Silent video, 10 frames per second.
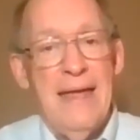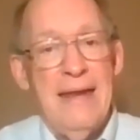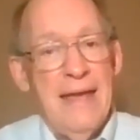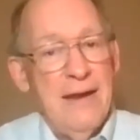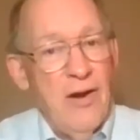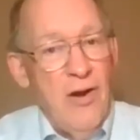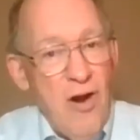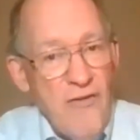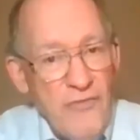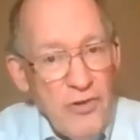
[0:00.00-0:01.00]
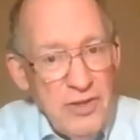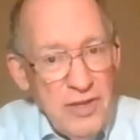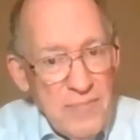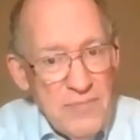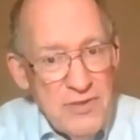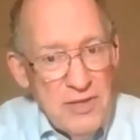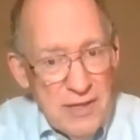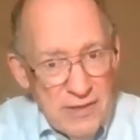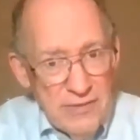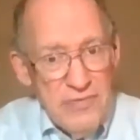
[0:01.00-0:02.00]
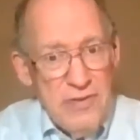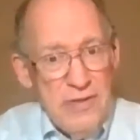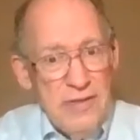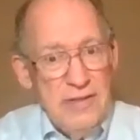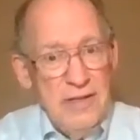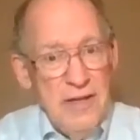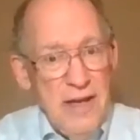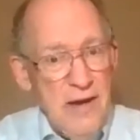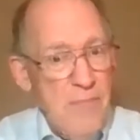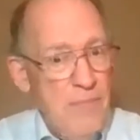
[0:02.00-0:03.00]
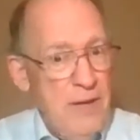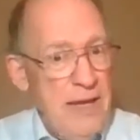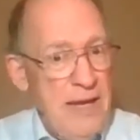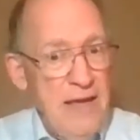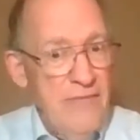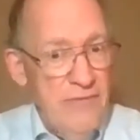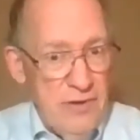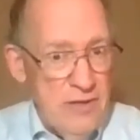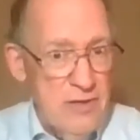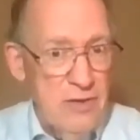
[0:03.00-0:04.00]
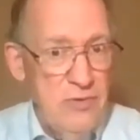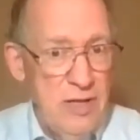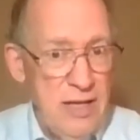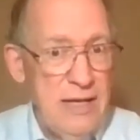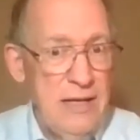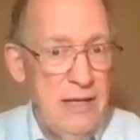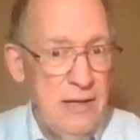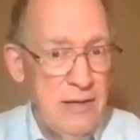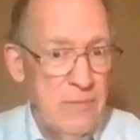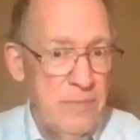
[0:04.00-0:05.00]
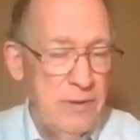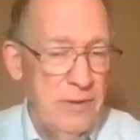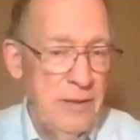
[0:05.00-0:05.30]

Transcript: and had offered themselves to help any of us who needed help.